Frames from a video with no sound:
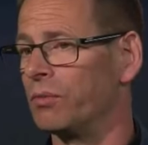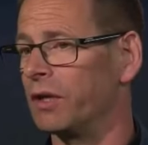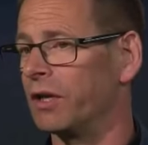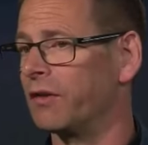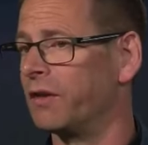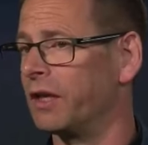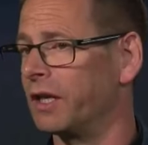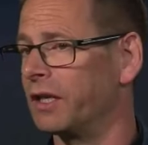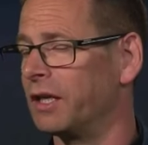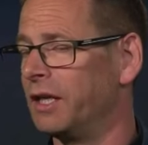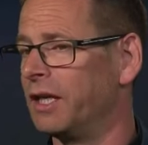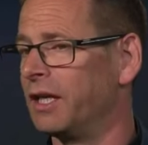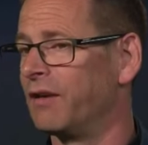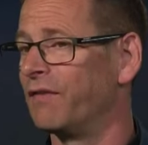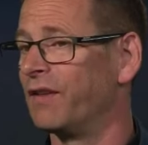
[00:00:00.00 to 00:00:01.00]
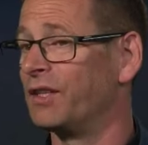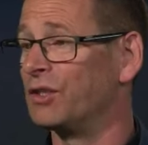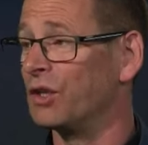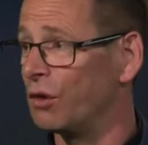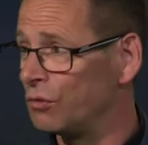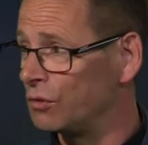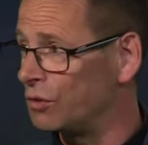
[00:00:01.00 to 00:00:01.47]
But I think if they
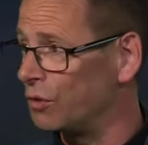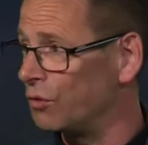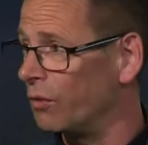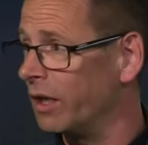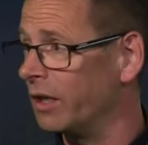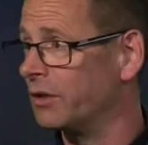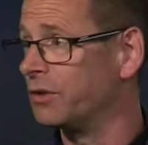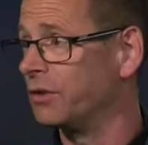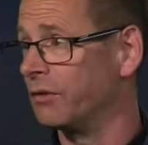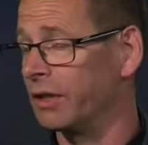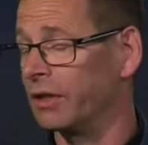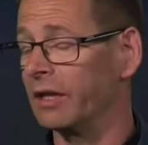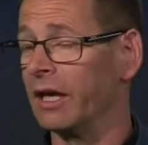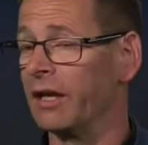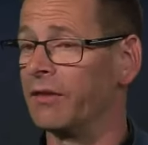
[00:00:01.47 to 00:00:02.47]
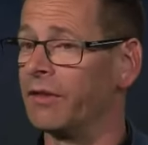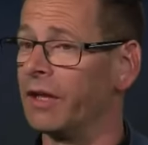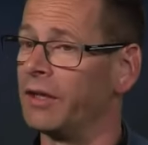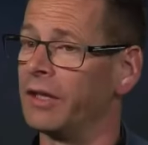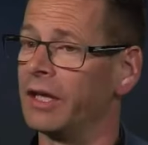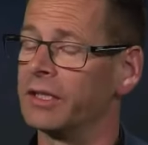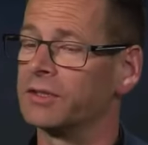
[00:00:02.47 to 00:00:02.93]
don't do well at doing that,
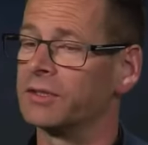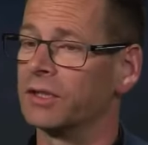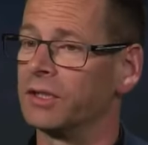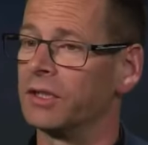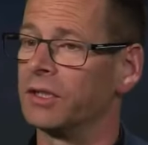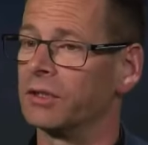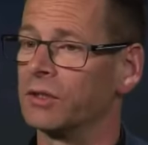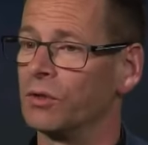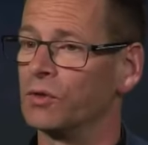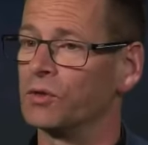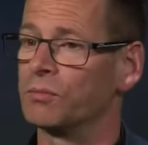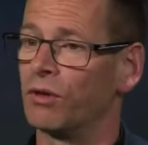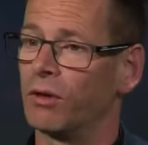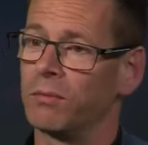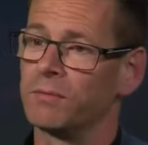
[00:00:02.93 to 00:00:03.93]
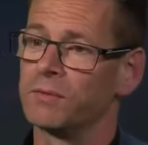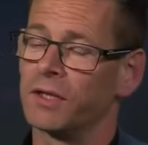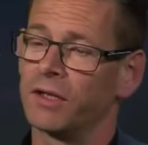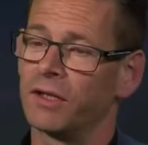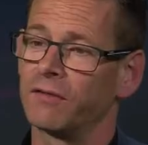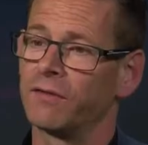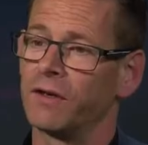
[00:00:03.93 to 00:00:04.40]
then that's going to cause problems, I
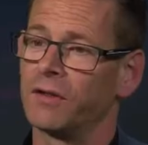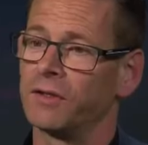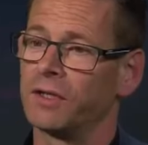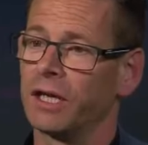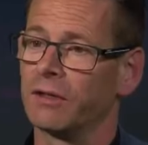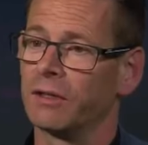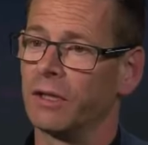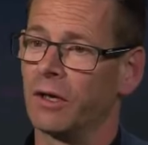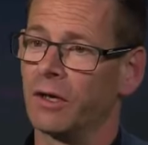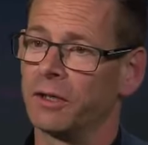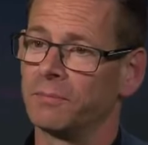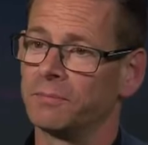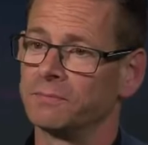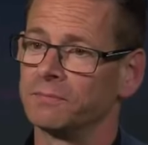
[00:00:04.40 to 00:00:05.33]
think, further down the line.